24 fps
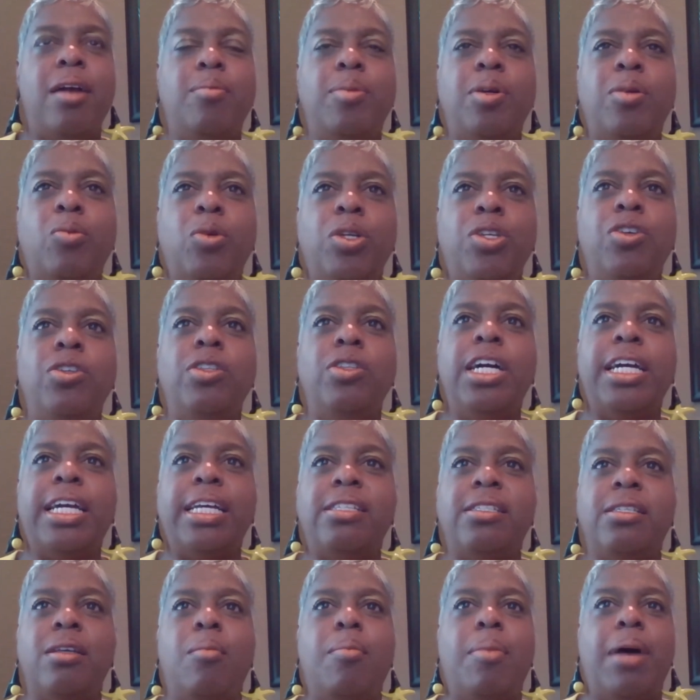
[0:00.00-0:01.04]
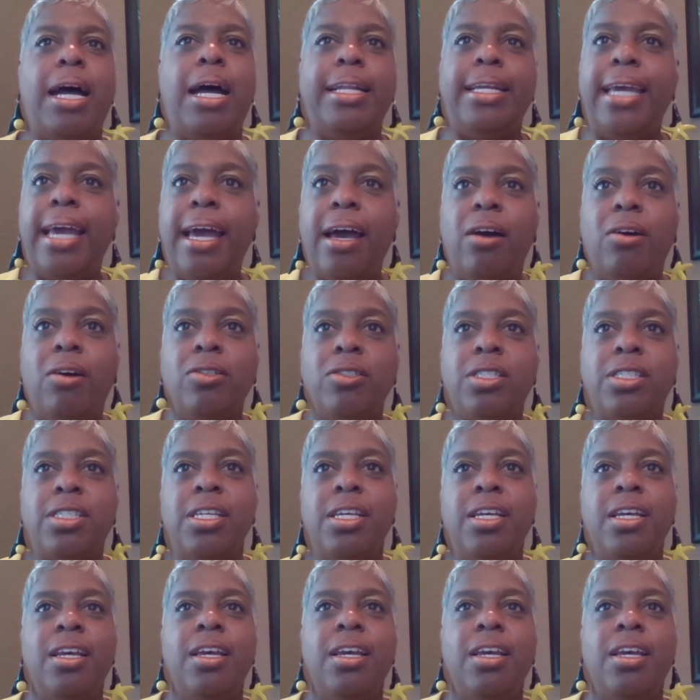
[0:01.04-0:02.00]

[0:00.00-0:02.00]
But when you look at somebody else,